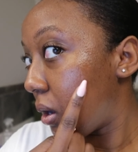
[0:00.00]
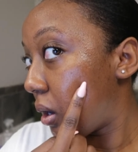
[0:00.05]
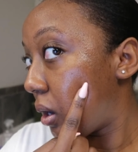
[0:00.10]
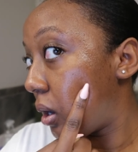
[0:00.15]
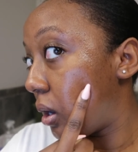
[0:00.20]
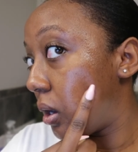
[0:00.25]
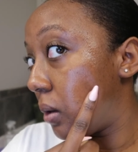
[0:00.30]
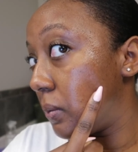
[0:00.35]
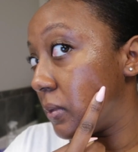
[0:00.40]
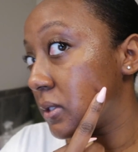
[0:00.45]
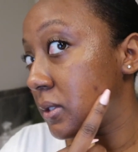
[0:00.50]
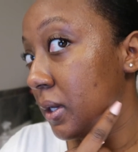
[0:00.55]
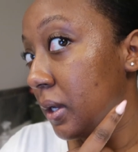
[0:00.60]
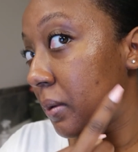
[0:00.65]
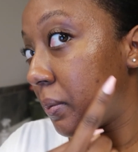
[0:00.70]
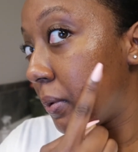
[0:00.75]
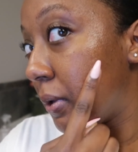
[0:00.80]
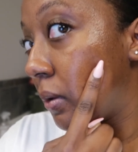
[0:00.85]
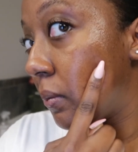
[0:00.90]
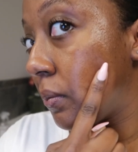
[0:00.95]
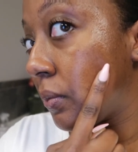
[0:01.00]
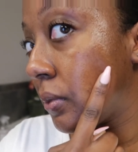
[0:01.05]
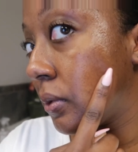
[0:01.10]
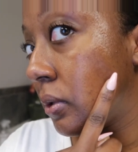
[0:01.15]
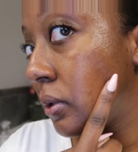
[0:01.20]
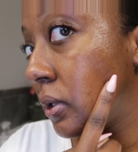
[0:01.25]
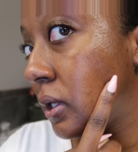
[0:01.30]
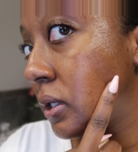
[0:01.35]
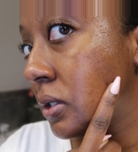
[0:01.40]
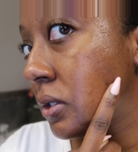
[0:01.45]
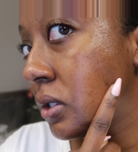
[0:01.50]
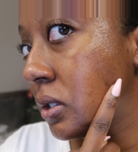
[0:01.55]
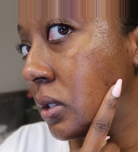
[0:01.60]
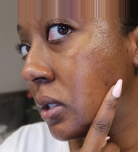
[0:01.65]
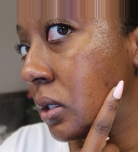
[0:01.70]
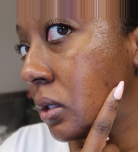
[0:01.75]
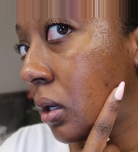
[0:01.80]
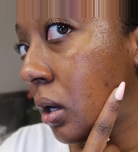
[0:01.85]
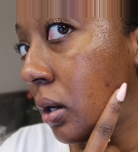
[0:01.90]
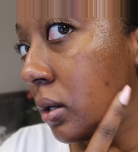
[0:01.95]
it's not a pimple, it's just
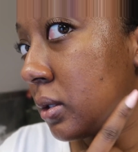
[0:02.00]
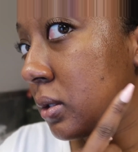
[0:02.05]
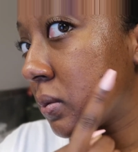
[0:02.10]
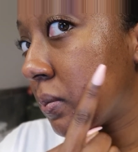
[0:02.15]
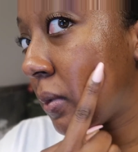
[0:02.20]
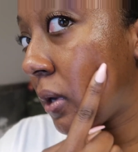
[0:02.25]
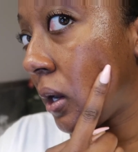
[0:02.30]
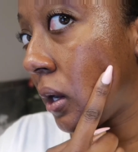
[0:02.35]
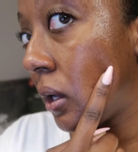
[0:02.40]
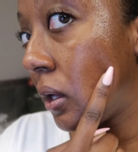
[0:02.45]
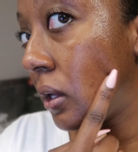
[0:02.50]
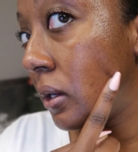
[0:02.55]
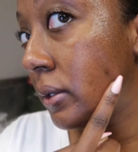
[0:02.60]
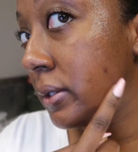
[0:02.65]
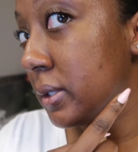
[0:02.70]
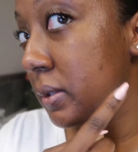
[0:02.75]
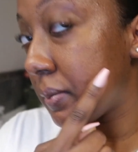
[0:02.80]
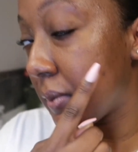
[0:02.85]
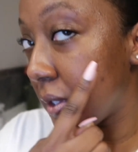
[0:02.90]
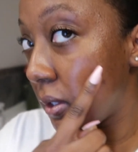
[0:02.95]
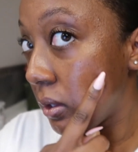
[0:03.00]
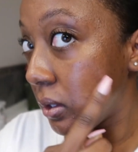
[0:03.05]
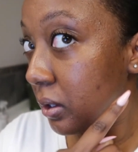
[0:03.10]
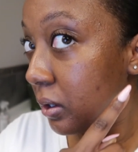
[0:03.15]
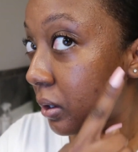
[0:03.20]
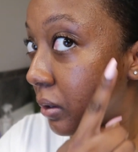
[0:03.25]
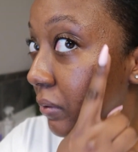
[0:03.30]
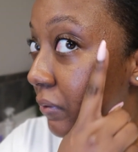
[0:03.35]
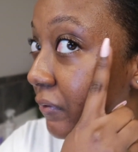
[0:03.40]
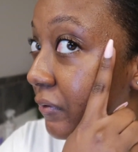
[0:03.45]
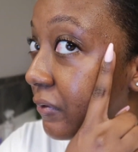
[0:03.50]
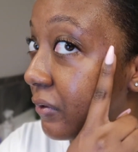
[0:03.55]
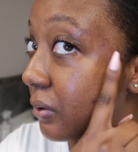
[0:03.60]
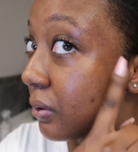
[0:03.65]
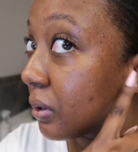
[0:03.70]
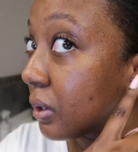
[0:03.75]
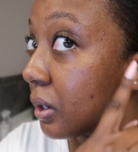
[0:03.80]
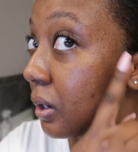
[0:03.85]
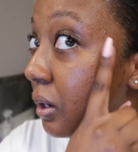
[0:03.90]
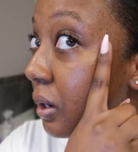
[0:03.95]
a dark spot, and it's been there
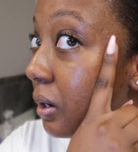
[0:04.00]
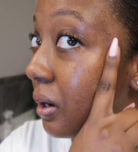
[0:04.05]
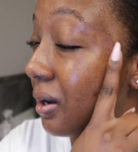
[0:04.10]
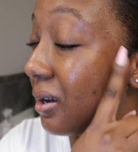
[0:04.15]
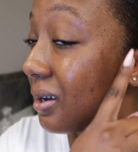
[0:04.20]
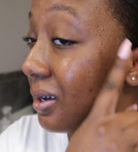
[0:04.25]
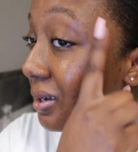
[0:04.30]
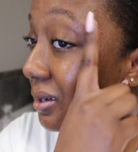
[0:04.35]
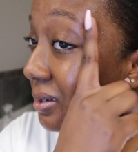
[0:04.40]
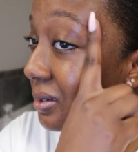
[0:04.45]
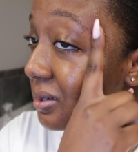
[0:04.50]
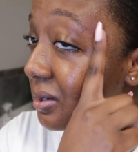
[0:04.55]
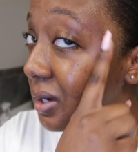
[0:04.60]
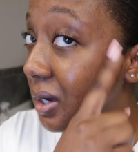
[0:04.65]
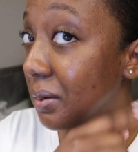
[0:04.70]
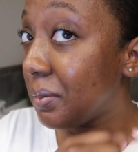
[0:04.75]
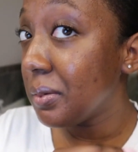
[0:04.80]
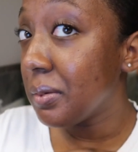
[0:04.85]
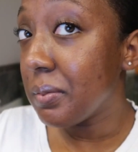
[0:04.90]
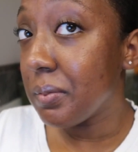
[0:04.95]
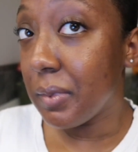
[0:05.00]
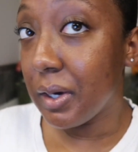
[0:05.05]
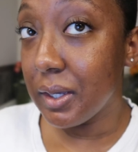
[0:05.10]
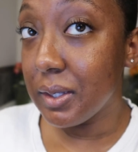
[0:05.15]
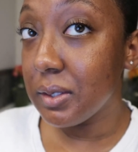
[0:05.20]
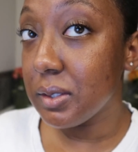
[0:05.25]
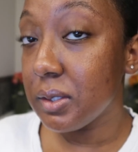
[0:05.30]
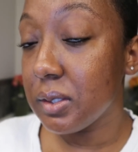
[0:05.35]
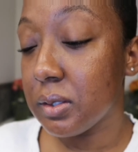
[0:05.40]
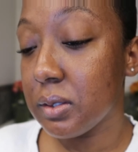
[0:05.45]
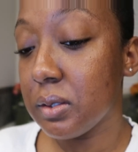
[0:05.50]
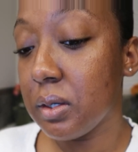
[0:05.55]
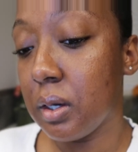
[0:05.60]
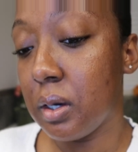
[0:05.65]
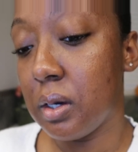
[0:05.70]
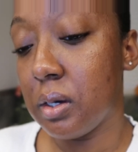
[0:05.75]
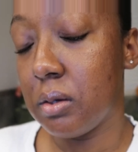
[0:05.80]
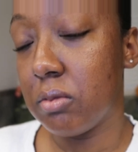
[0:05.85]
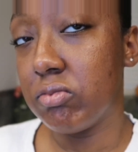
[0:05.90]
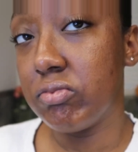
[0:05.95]
for couple months.
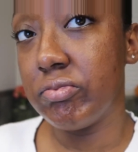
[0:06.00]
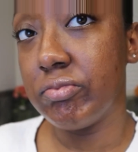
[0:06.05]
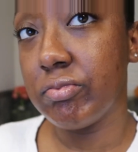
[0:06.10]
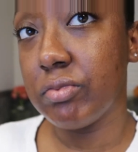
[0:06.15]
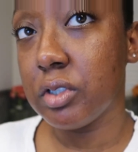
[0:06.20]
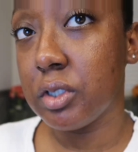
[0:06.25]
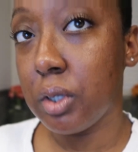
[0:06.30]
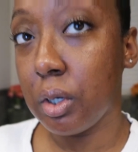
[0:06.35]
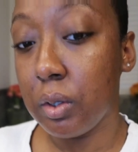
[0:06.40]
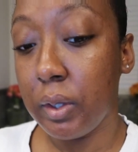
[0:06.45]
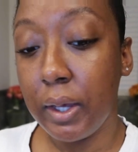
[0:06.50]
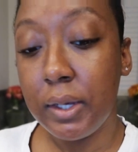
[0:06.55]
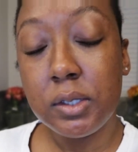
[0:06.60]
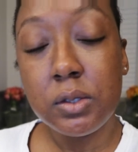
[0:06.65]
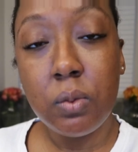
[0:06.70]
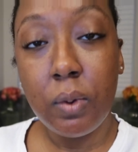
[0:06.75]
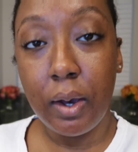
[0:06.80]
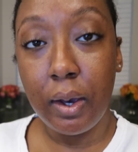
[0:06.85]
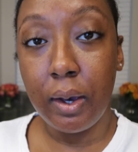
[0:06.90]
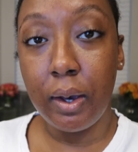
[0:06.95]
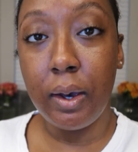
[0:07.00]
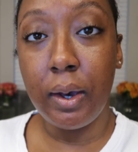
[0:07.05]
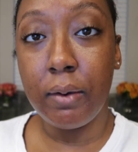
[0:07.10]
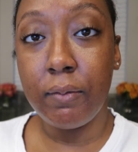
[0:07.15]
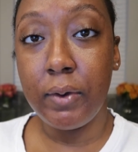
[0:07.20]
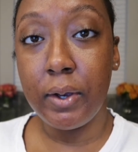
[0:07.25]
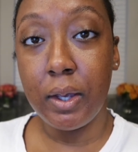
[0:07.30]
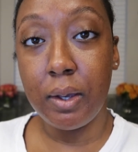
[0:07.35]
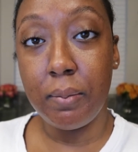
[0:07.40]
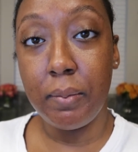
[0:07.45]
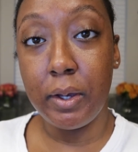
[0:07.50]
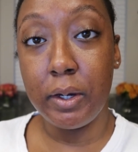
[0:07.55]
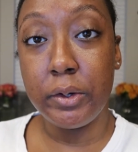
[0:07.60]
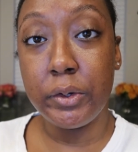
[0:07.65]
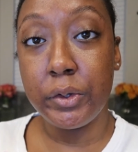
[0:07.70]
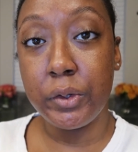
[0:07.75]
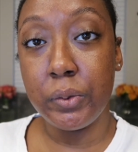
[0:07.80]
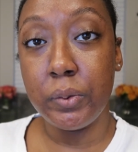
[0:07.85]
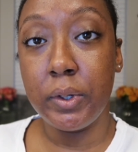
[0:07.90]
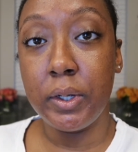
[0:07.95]
So that's why I
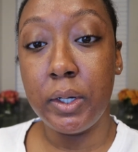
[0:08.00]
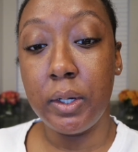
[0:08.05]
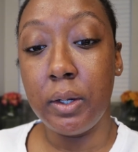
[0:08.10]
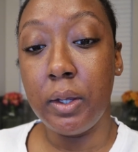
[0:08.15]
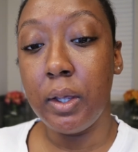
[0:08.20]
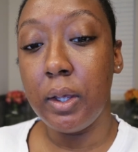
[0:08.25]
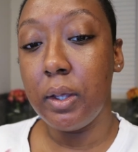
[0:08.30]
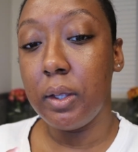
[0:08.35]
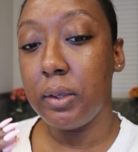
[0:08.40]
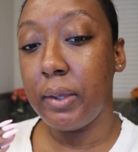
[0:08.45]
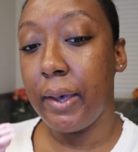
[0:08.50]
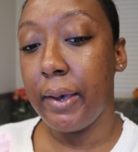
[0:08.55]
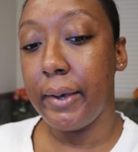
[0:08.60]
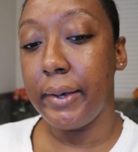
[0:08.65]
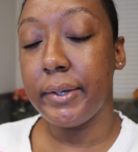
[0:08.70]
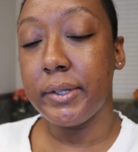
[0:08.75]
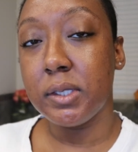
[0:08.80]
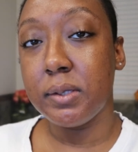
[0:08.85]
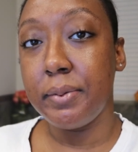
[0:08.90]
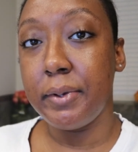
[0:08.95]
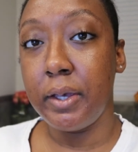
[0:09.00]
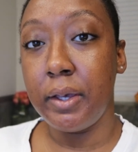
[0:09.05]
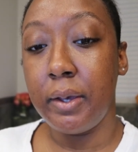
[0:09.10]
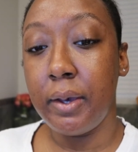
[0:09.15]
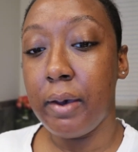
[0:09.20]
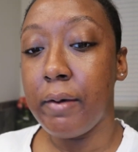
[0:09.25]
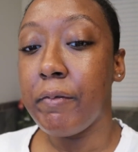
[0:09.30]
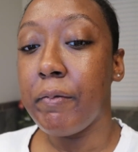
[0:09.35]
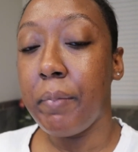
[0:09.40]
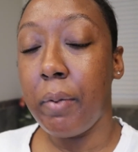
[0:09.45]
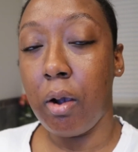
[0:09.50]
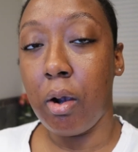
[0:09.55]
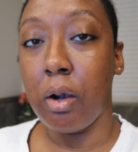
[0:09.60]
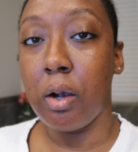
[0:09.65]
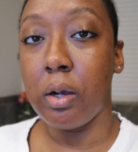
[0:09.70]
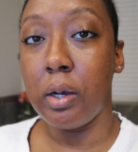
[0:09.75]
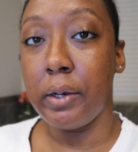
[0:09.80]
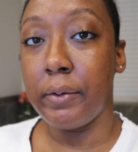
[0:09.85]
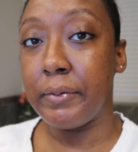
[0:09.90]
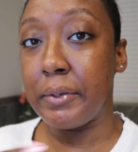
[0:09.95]
recommend doing that SPF
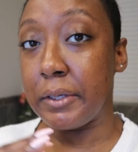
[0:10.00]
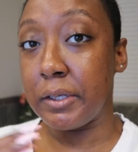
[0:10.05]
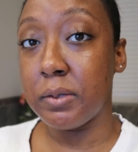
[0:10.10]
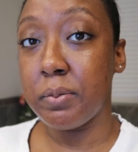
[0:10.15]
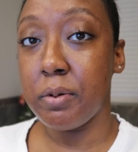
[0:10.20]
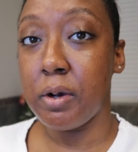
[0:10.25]
part of this